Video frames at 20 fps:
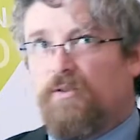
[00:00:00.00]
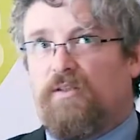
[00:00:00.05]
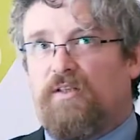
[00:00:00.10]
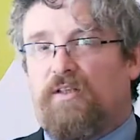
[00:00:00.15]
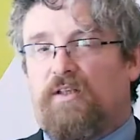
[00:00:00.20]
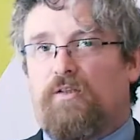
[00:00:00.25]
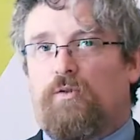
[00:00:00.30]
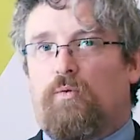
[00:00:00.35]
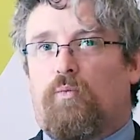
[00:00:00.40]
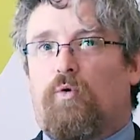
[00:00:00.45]
to
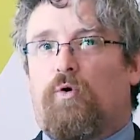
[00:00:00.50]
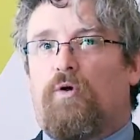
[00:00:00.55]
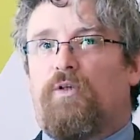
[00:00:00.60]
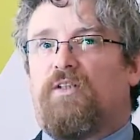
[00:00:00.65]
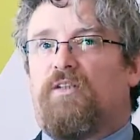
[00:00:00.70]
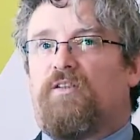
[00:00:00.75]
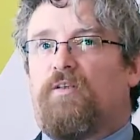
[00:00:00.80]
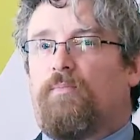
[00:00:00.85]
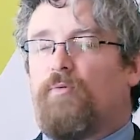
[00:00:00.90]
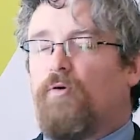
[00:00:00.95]
think of the word
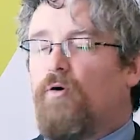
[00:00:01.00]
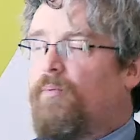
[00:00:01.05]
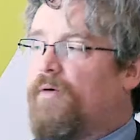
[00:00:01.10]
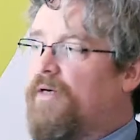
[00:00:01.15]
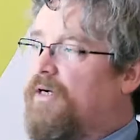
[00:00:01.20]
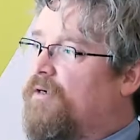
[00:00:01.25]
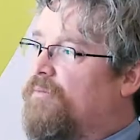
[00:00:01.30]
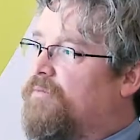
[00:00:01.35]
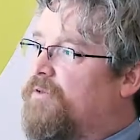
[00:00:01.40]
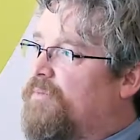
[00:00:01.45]
that's
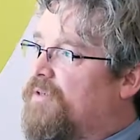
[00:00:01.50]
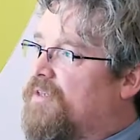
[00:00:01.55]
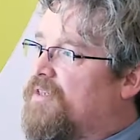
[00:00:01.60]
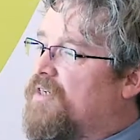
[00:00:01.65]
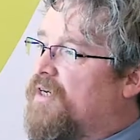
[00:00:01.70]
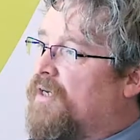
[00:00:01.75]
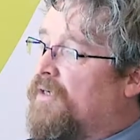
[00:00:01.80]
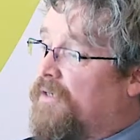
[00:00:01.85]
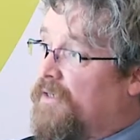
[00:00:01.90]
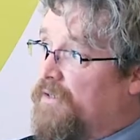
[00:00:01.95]
appropriate. It'll come to me
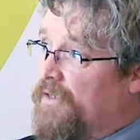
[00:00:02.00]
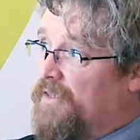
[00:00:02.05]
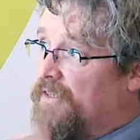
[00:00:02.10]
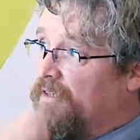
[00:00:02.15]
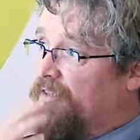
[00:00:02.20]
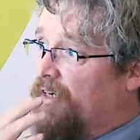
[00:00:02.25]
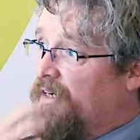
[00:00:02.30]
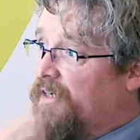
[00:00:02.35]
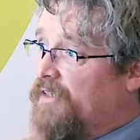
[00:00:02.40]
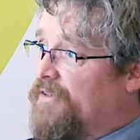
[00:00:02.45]
in a
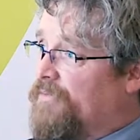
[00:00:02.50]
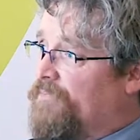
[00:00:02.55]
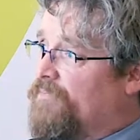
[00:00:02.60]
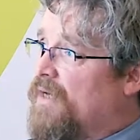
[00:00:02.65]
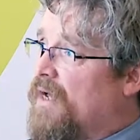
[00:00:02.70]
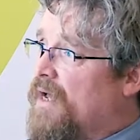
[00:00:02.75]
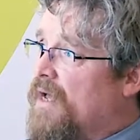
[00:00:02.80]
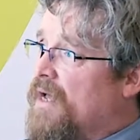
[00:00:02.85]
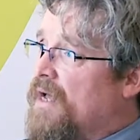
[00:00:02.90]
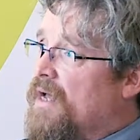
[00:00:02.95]
second.
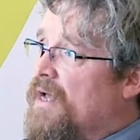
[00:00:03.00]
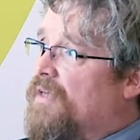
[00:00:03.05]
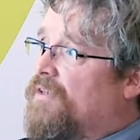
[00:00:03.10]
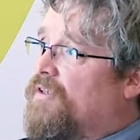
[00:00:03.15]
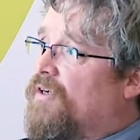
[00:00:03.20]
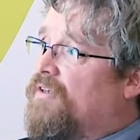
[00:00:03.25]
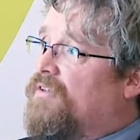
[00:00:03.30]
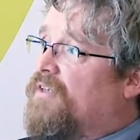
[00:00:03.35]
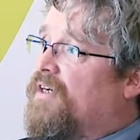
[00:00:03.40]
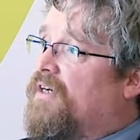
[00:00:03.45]

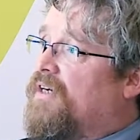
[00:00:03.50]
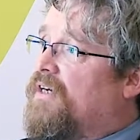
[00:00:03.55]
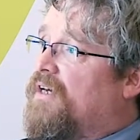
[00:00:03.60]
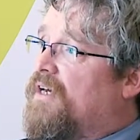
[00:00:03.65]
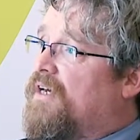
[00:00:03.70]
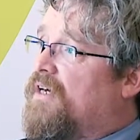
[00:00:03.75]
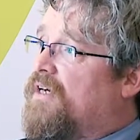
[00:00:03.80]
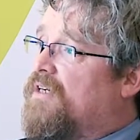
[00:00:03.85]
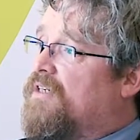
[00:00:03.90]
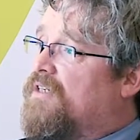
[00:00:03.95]
The other thing
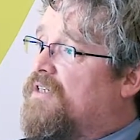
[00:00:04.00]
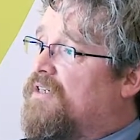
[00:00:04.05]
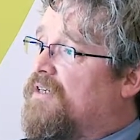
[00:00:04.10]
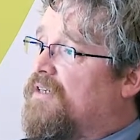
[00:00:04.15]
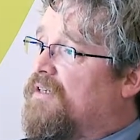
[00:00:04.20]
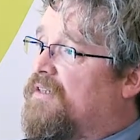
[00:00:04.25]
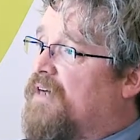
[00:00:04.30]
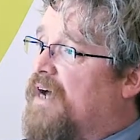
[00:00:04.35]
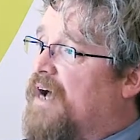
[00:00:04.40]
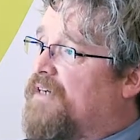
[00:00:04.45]

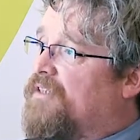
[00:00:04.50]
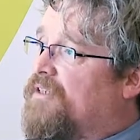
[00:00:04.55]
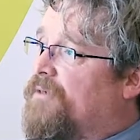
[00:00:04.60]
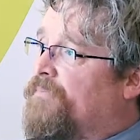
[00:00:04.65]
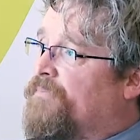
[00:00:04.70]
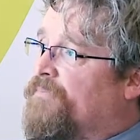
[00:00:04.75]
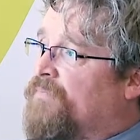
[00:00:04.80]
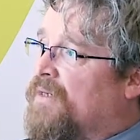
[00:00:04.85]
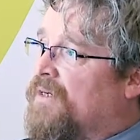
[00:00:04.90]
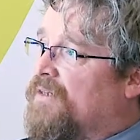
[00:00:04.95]
is that
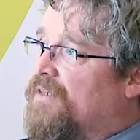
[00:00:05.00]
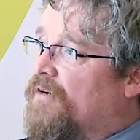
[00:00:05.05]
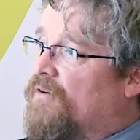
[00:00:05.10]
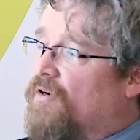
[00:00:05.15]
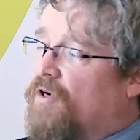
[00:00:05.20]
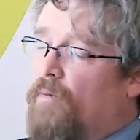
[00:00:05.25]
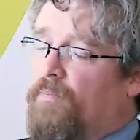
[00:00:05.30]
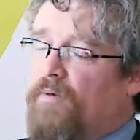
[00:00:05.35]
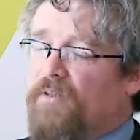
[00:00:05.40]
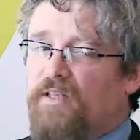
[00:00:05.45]
there are
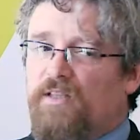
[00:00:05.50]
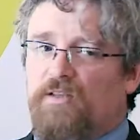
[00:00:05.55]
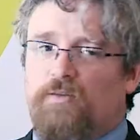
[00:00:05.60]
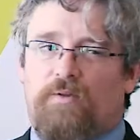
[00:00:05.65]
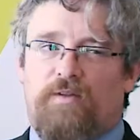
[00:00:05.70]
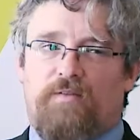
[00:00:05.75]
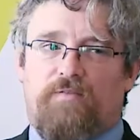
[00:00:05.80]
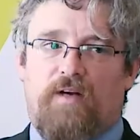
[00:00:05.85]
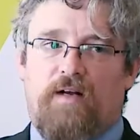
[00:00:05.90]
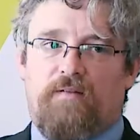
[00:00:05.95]
a couple of things.
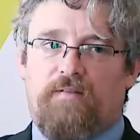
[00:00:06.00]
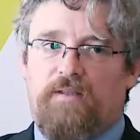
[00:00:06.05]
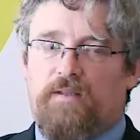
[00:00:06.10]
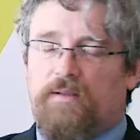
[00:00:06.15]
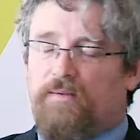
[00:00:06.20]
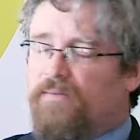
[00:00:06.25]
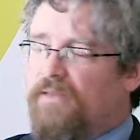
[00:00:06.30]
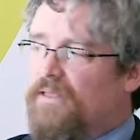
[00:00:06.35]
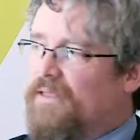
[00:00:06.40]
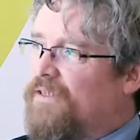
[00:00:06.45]
We're involved in
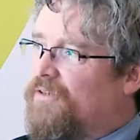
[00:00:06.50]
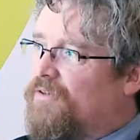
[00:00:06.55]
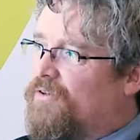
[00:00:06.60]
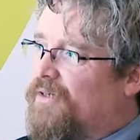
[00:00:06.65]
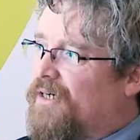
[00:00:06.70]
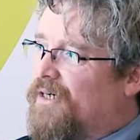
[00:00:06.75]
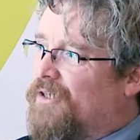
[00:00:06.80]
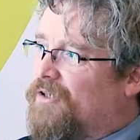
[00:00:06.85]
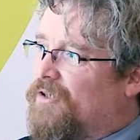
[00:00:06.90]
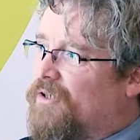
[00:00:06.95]
an
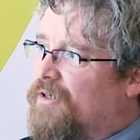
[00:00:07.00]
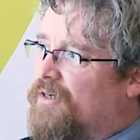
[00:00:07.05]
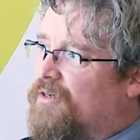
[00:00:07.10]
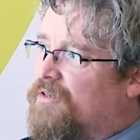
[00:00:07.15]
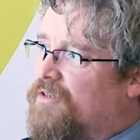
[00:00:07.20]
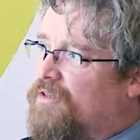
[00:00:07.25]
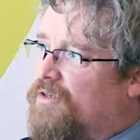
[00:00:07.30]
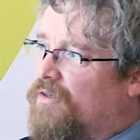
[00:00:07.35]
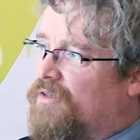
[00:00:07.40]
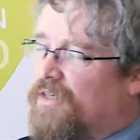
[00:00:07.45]
international
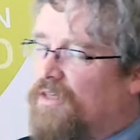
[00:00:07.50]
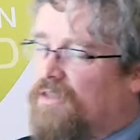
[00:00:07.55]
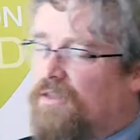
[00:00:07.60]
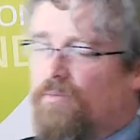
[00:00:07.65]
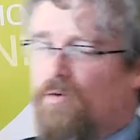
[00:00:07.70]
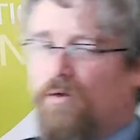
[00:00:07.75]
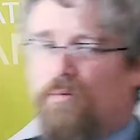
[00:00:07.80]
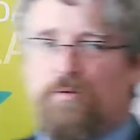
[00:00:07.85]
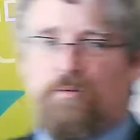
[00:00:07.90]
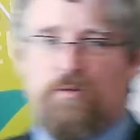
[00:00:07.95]
study at the
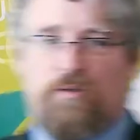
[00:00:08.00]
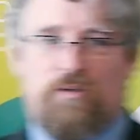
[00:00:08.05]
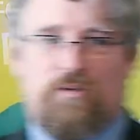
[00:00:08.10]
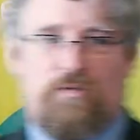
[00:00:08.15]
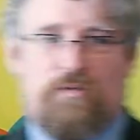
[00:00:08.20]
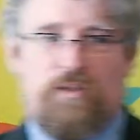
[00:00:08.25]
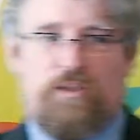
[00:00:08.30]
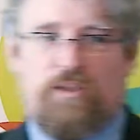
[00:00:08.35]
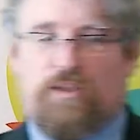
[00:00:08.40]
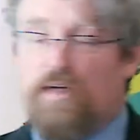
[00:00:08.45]
moment. We're just
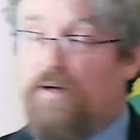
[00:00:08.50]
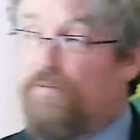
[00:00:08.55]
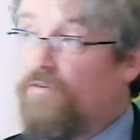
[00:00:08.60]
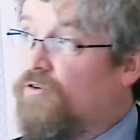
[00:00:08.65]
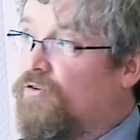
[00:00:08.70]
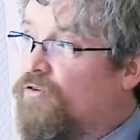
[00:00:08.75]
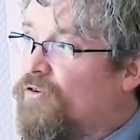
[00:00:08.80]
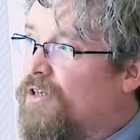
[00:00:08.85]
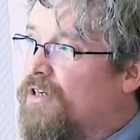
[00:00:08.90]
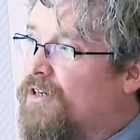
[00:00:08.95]
finishing after
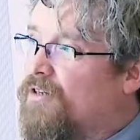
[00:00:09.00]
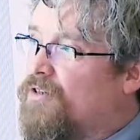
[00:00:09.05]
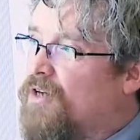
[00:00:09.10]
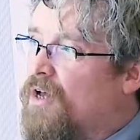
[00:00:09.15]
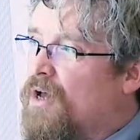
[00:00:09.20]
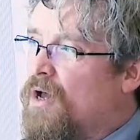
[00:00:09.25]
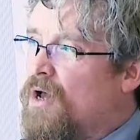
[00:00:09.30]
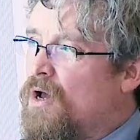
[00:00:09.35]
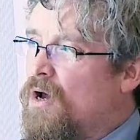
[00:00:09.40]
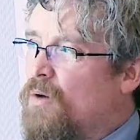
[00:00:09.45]
3 years.
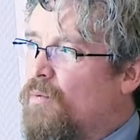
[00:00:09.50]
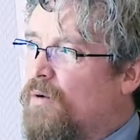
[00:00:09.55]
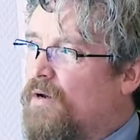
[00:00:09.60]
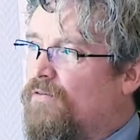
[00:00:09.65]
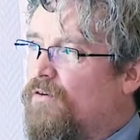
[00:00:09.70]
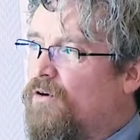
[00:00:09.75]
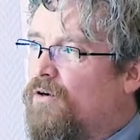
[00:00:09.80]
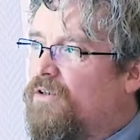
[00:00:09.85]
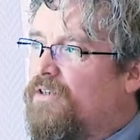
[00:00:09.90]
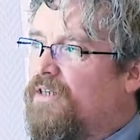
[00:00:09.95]

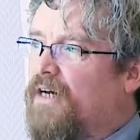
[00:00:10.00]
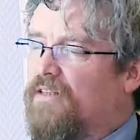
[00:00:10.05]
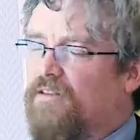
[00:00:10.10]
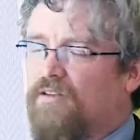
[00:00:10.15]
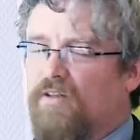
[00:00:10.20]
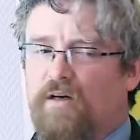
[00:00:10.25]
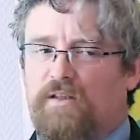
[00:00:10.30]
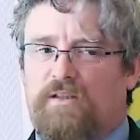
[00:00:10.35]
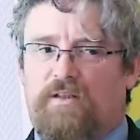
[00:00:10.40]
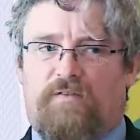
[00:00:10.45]
We've looked at
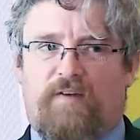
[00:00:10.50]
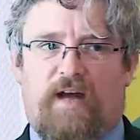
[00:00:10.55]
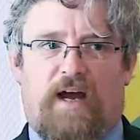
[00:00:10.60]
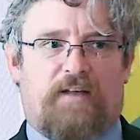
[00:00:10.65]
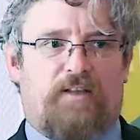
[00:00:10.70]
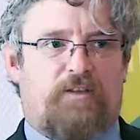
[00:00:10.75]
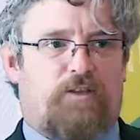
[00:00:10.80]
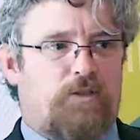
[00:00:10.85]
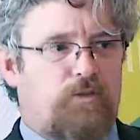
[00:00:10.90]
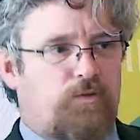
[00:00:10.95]
sort of
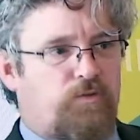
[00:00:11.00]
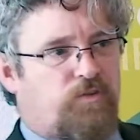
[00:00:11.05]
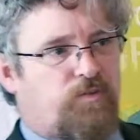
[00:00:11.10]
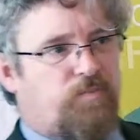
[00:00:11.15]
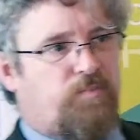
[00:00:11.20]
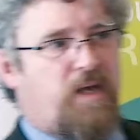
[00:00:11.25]
attitudes and